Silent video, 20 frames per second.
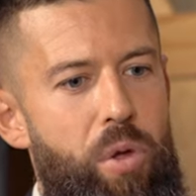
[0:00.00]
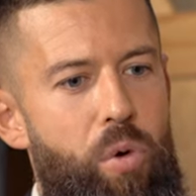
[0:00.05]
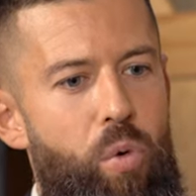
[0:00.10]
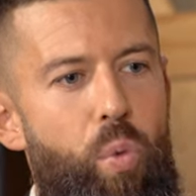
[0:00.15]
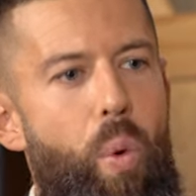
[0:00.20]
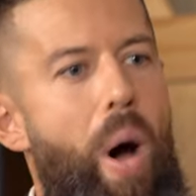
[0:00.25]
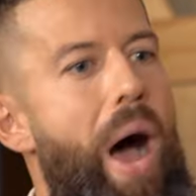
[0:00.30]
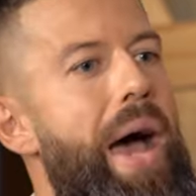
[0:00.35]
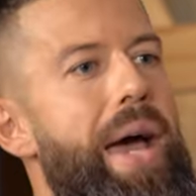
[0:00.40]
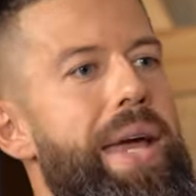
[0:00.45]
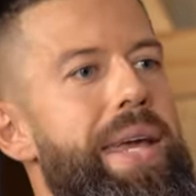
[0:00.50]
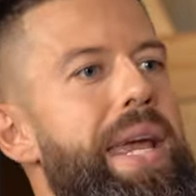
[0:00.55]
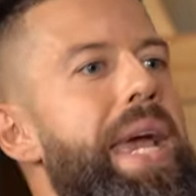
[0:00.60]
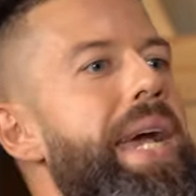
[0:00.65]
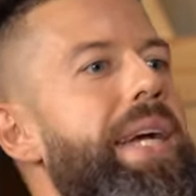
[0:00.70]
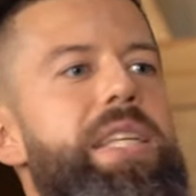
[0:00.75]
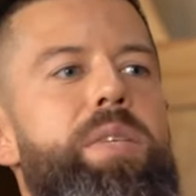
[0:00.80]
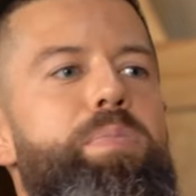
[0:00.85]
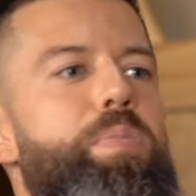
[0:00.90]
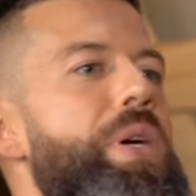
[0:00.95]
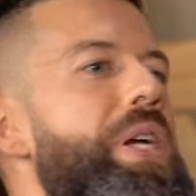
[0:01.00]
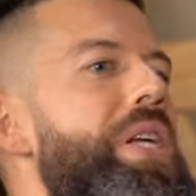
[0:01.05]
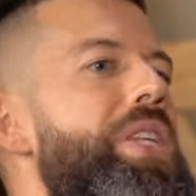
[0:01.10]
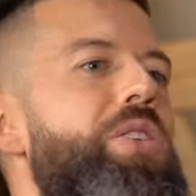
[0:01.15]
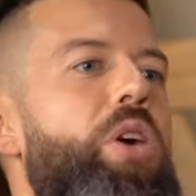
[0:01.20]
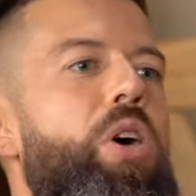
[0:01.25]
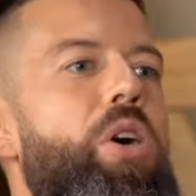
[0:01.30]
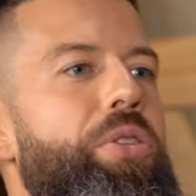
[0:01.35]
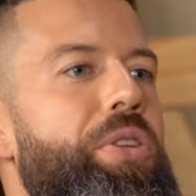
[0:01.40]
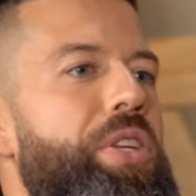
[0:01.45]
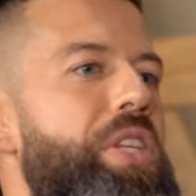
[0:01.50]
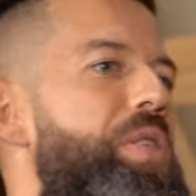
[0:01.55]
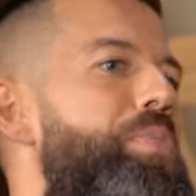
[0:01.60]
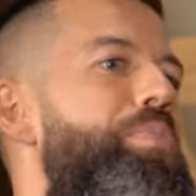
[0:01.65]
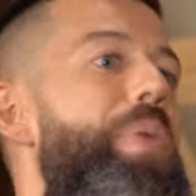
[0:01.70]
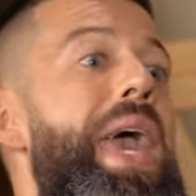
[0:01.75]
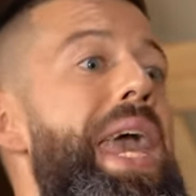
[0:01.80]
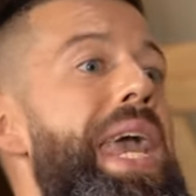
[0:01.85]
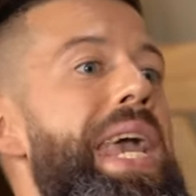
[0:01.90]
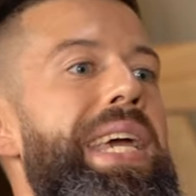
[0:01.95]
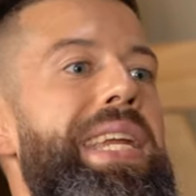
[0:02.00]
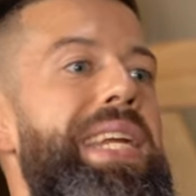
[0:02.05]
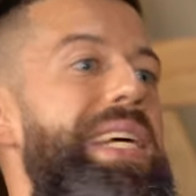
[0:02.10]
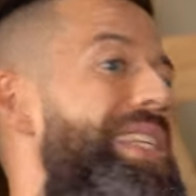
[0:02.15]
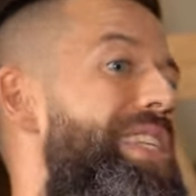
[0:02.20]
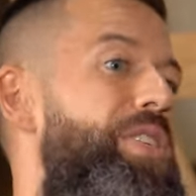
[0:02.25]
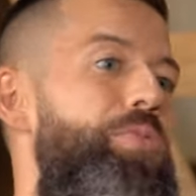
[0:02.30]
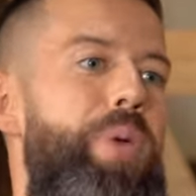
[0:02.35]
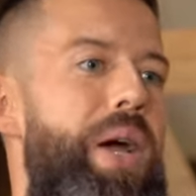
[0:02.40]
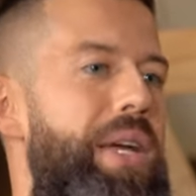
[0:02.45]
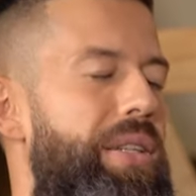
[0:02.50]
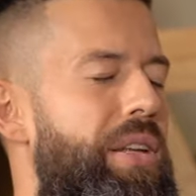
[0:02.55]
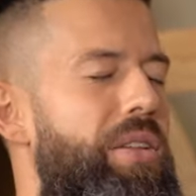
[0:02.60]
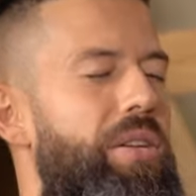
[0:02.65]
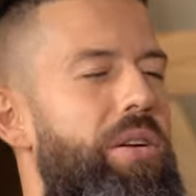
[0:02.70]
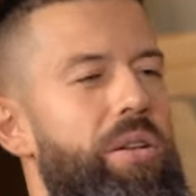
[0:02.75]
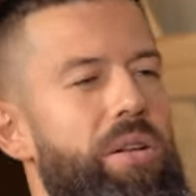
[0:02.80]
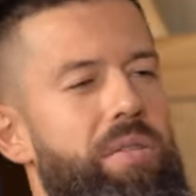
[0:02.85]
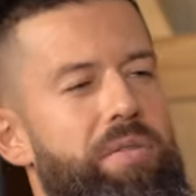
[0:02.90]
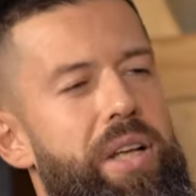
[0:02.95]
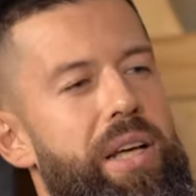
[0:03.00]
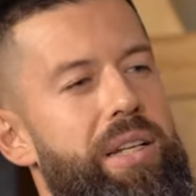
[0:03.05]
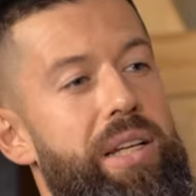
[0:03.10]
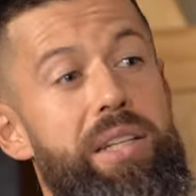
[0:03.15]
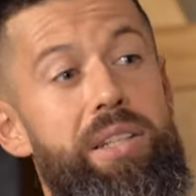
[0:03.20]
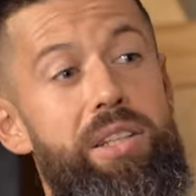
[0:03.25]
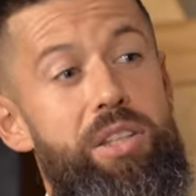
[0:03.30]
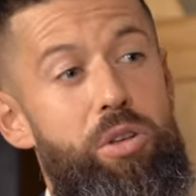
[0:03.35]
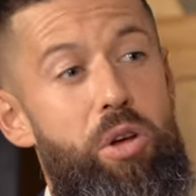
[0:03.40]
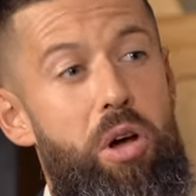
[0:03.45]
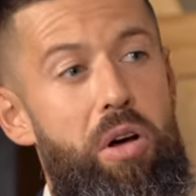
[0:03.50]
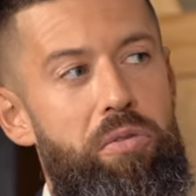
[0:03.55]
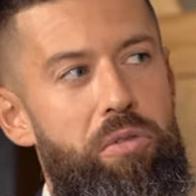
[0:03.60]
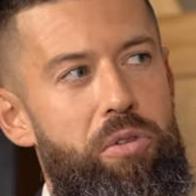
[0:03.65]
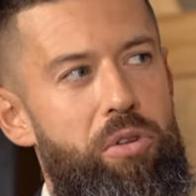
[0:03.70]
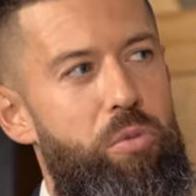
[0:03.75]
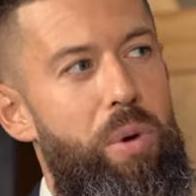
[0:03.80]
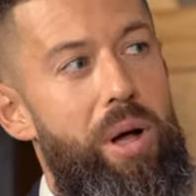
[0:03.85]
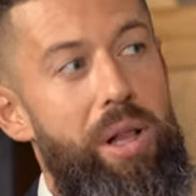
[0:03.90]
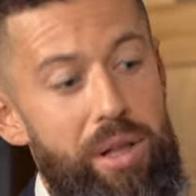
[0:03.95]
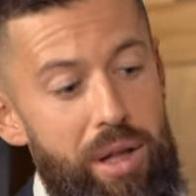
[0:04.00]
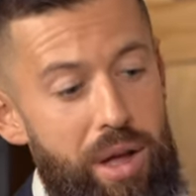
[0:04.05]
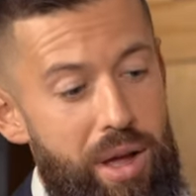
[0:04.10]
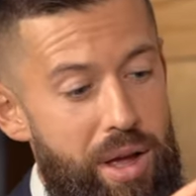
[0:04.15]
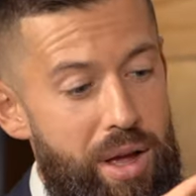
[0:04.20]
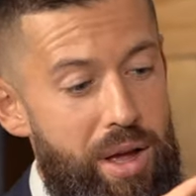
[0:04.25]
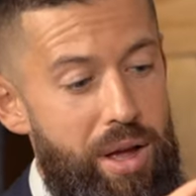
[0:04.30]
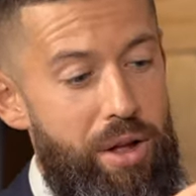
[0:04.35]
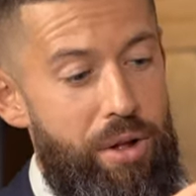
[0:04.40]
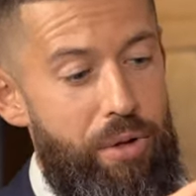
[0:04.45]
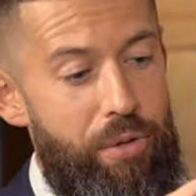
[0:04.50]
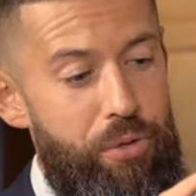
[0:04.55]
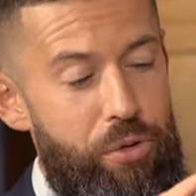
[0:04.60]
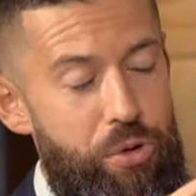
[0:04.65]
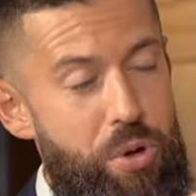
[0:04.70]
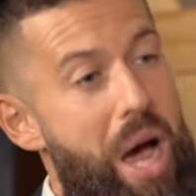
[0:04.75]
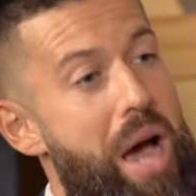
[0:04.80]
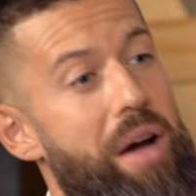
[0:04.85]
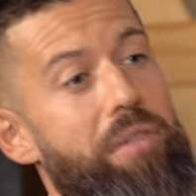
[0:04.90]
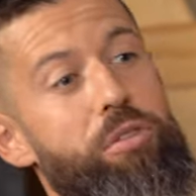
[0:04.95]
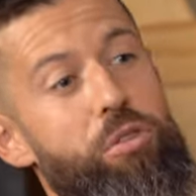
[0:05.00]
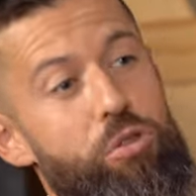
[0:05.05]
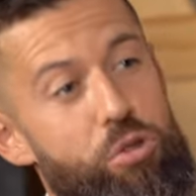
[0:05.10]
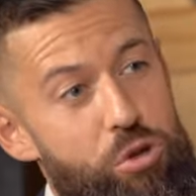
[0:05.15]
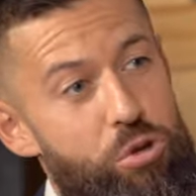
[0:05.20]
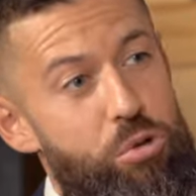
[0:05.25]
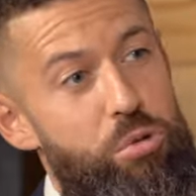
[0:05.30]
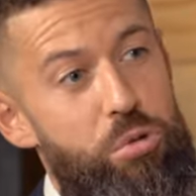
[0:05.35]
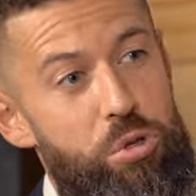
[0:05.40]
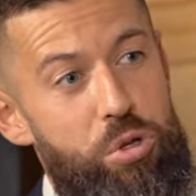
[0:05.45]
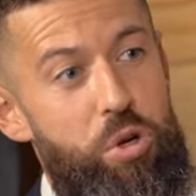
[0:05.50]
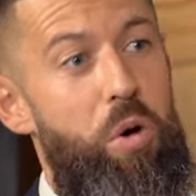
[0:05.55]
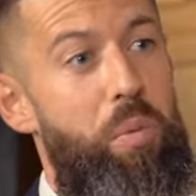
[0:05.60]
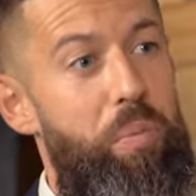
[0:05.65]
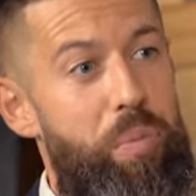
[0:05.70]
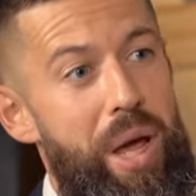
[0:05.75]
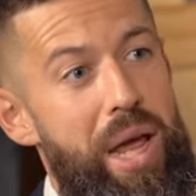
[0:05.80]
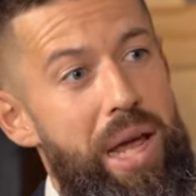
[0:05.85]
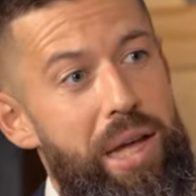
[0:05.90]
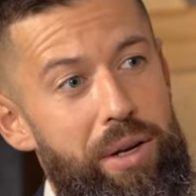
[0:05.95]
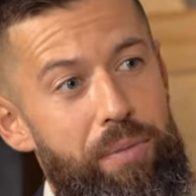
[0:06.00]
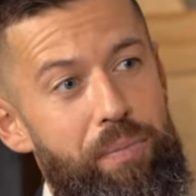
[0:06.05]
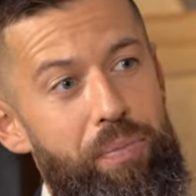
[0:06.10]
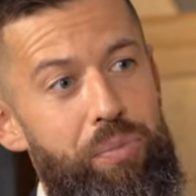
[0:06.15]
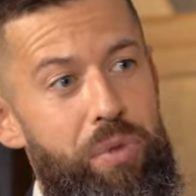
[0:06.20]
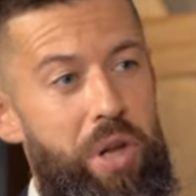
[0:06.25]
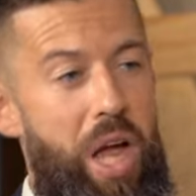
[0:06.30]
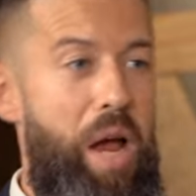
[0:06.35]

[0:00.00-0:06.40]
Why experience all this pain and sweat and all of that and discomfort? Well, you have to choose your pain.